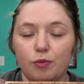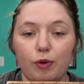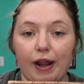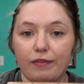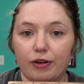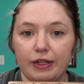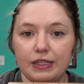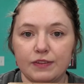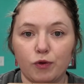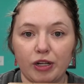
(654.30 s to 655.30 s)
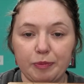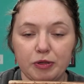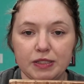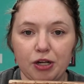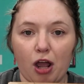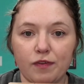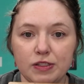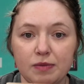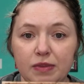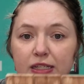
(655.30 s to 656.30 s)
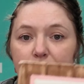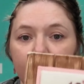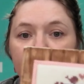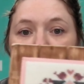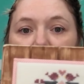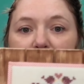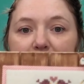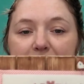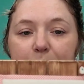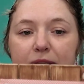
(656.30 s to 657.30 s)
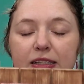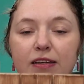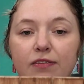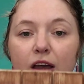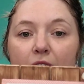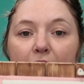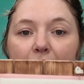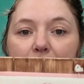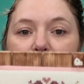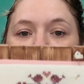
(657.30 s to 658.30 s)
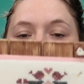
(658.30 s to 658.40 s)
whatever it is, 40% off or something. So it was really inexpensive. And